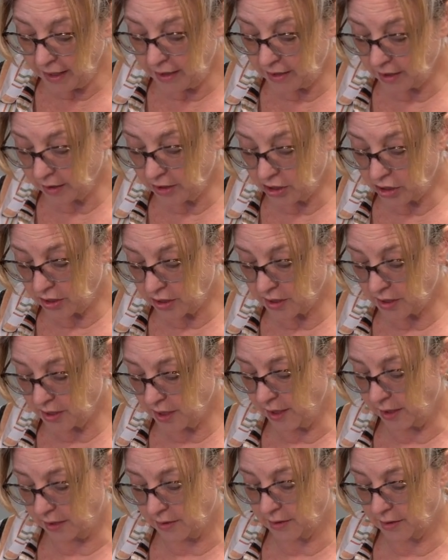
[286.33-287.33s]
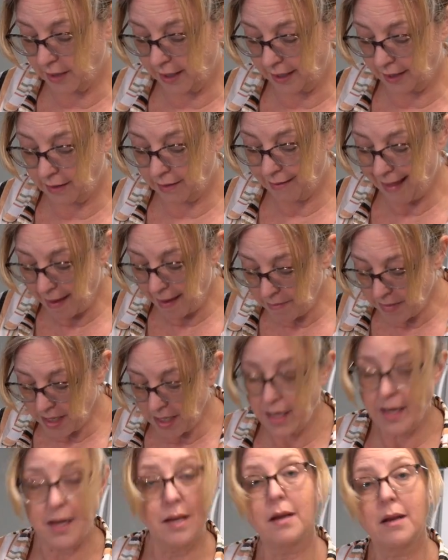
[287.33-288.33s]
delicious things like
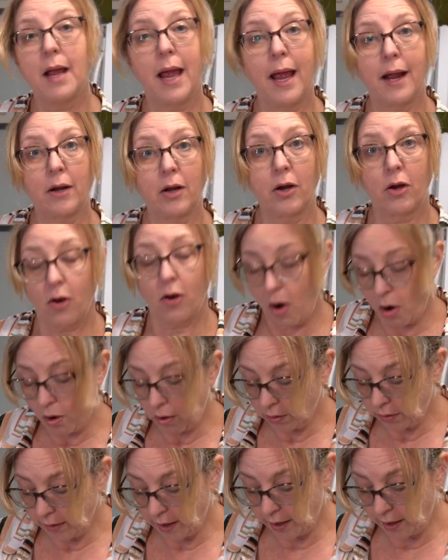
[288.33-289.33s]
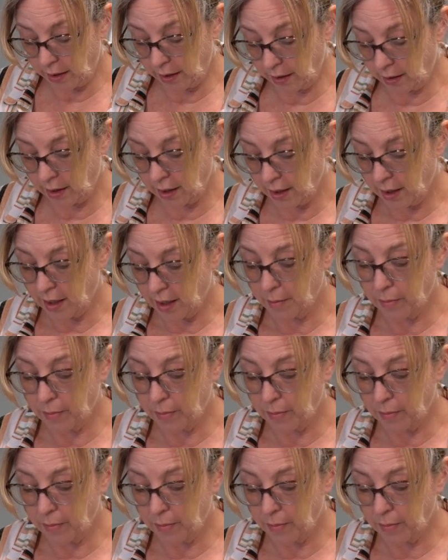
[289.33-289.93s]
lemon and garlic,